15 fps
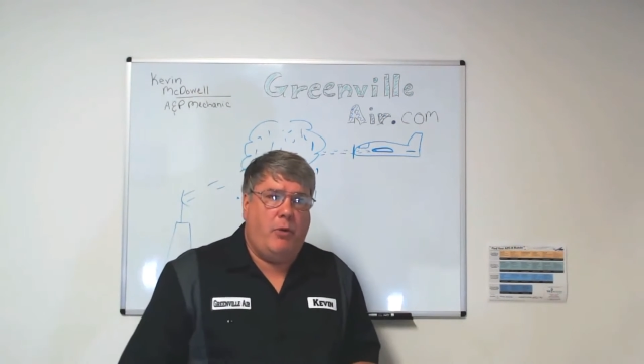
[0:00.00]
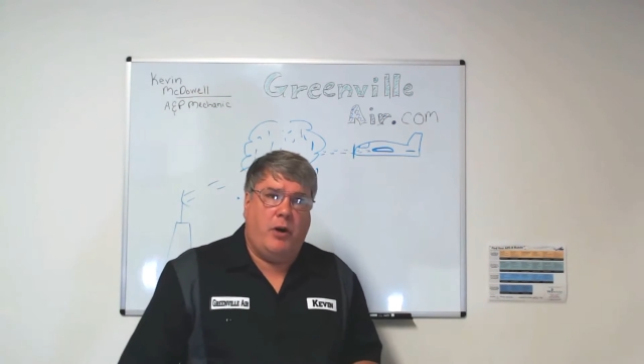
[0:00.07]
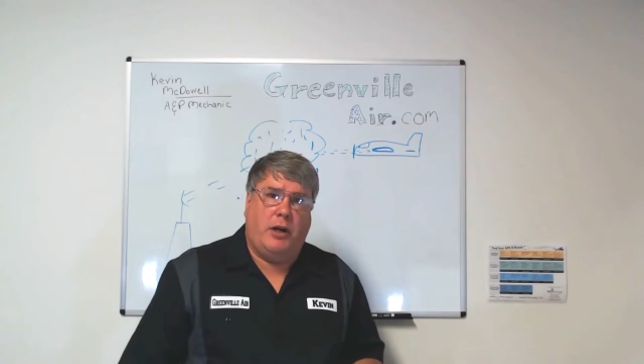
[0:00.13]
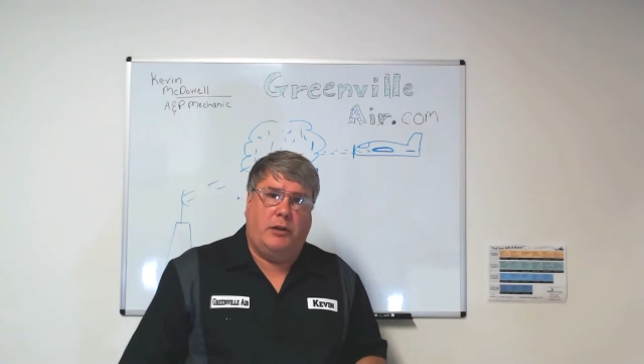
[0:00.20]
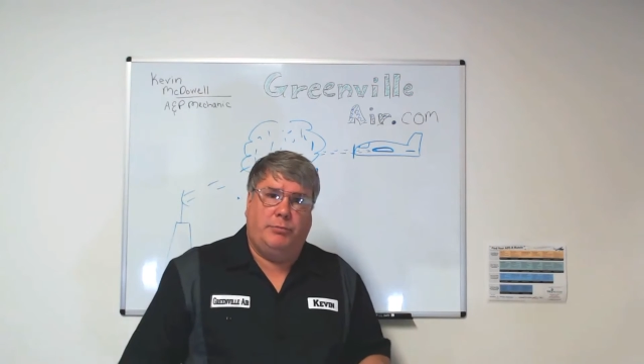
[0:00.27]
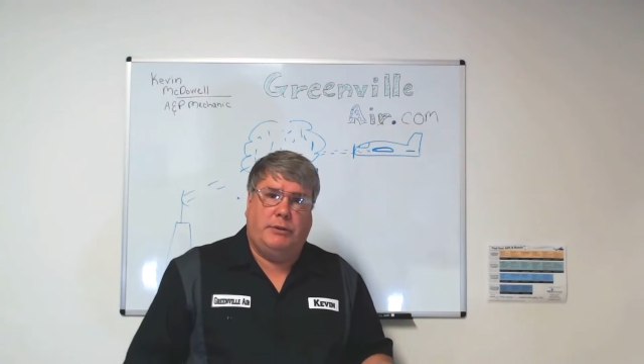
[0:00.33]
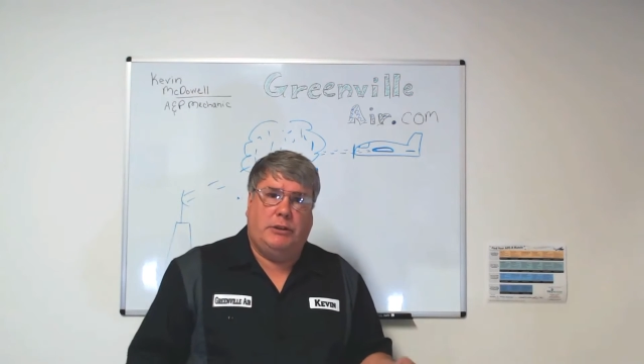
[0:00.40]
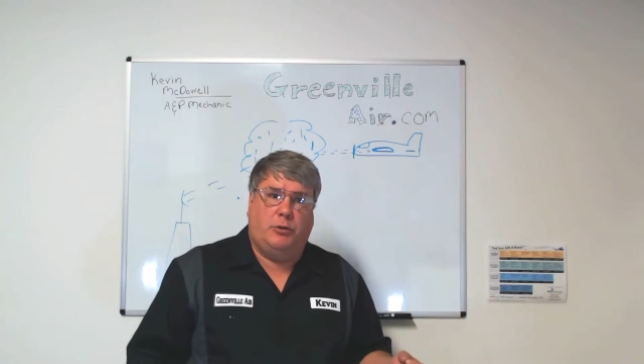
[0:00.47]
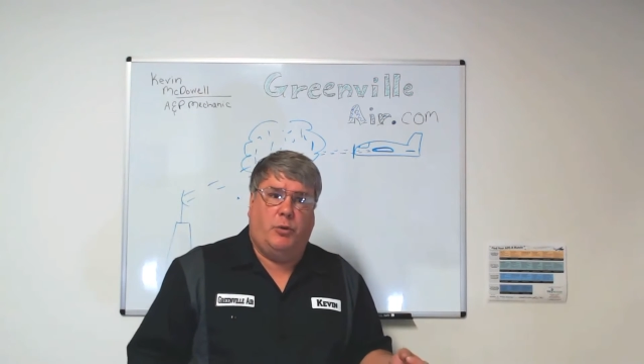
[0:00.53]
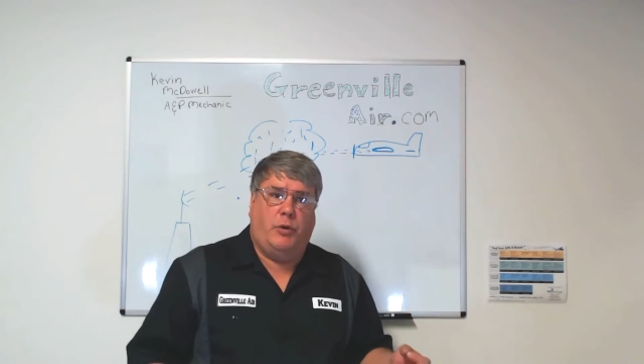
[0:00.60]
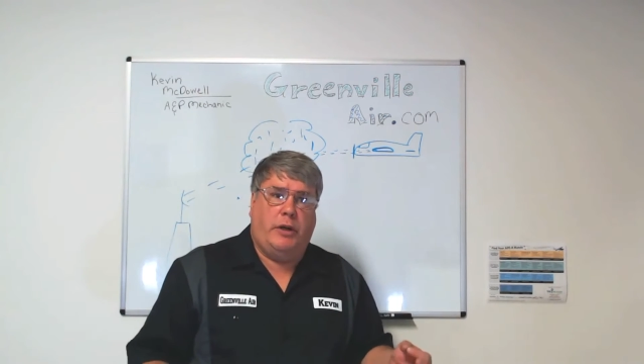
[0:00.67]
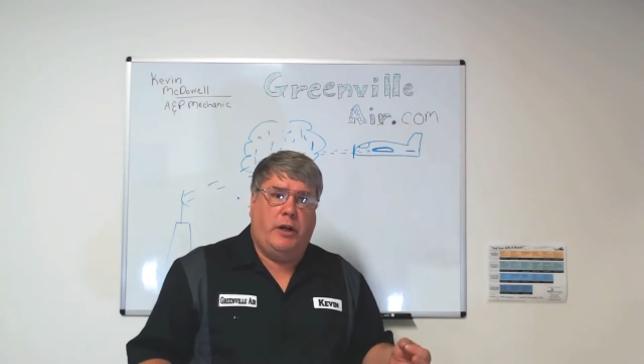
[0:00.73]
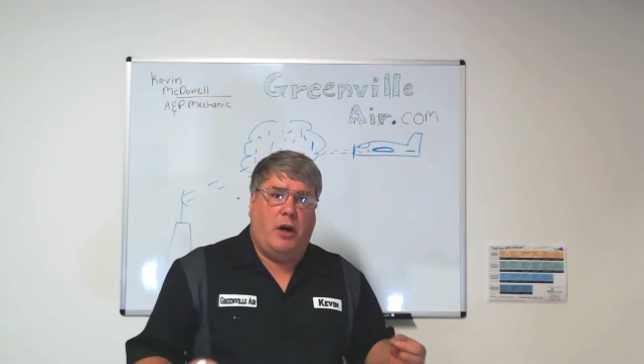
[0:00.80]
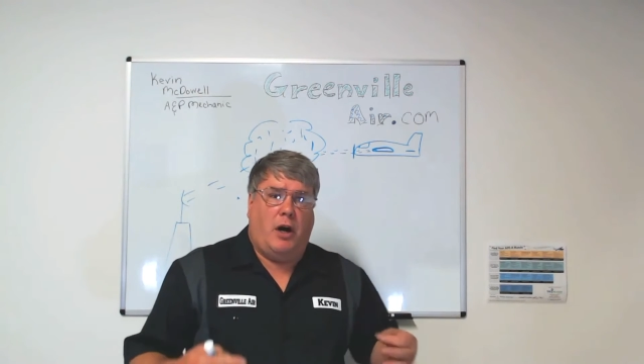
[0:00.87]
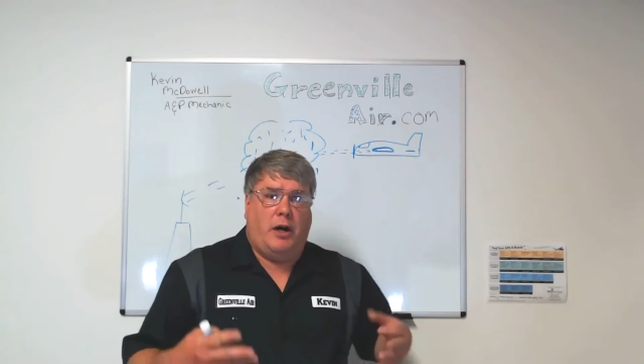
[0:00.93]
we're going to be
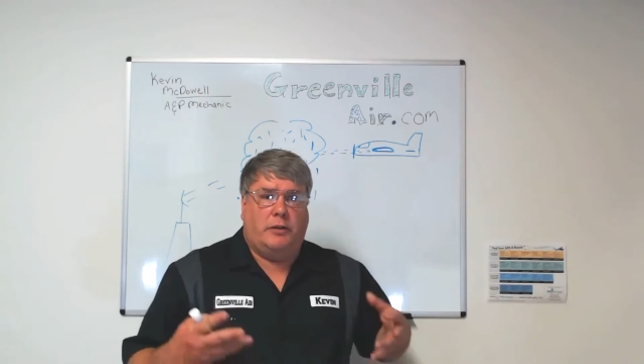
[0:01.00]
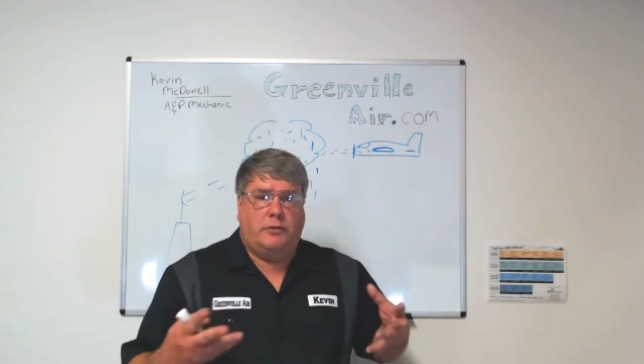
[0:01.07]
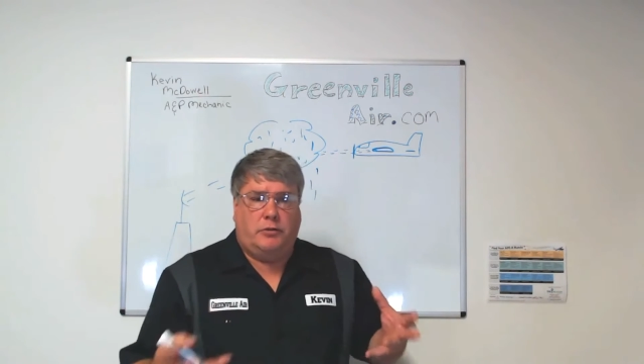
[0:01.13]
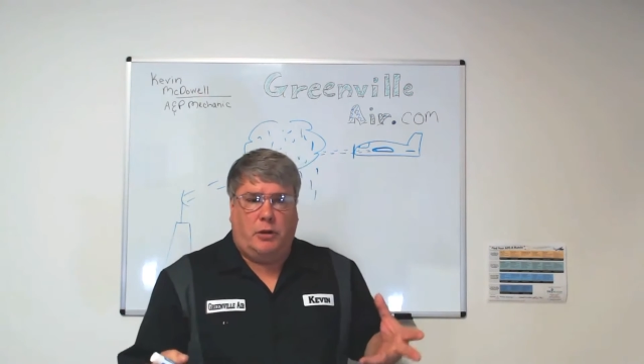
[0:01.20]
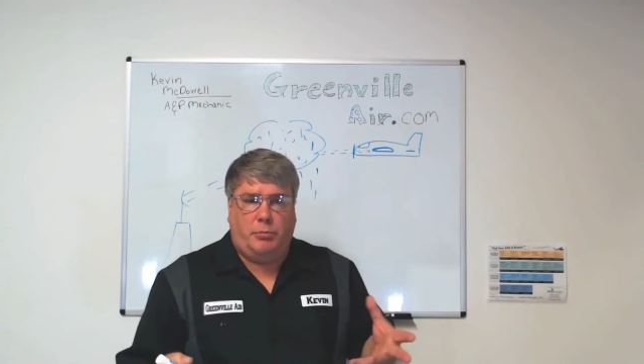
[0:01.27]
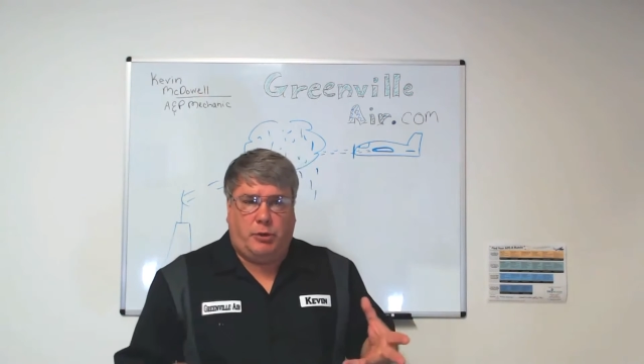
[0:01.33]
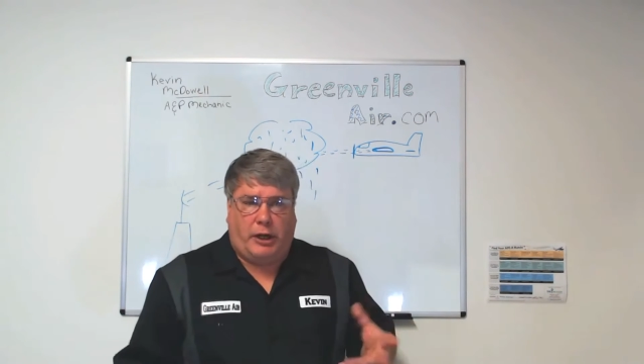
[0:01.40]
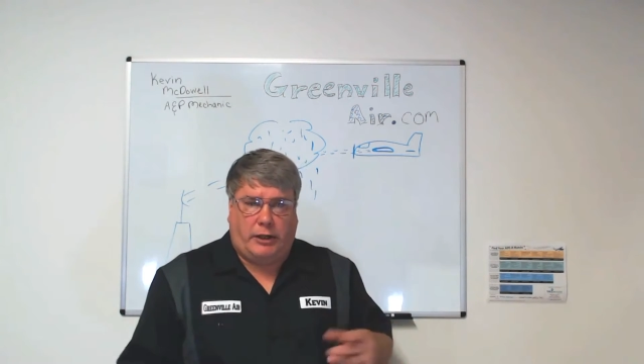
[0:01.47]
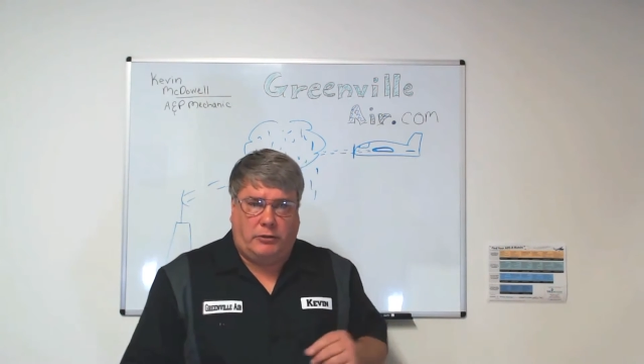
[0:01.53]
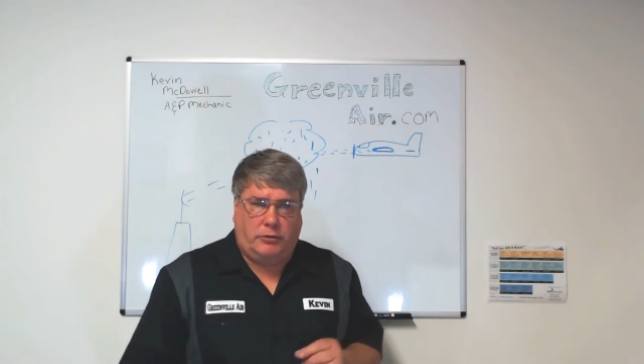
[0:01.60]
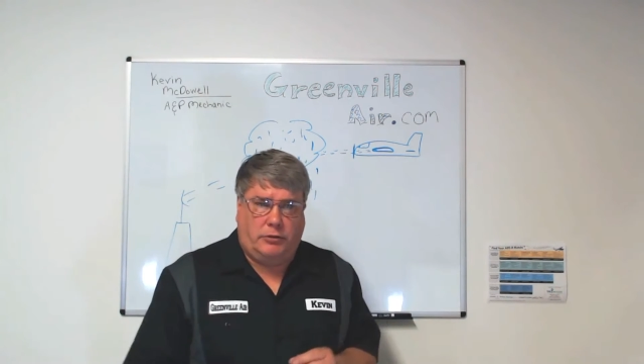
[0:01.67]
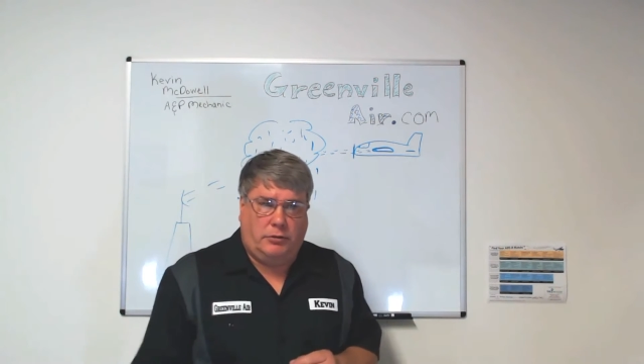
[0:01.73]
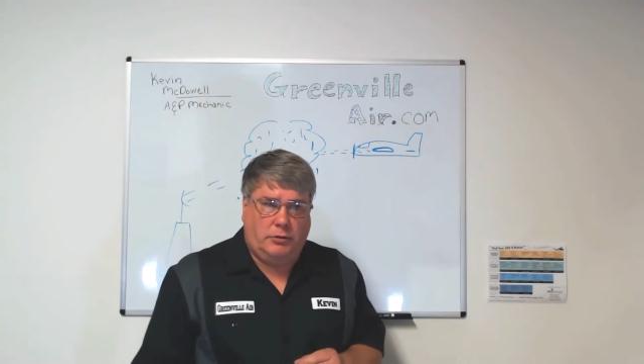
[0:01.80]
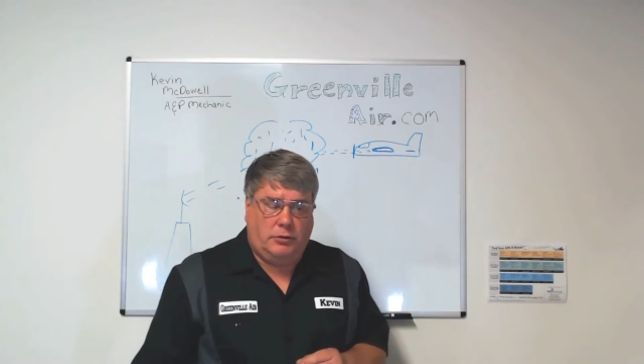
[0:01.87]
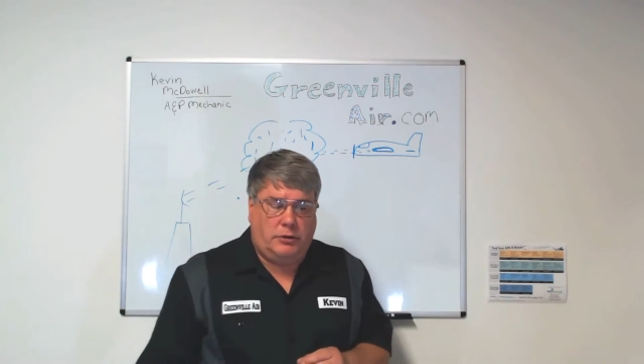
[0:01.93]
doing on
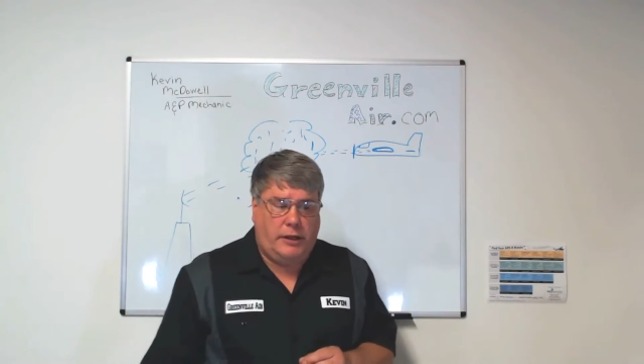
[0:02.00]
subjects.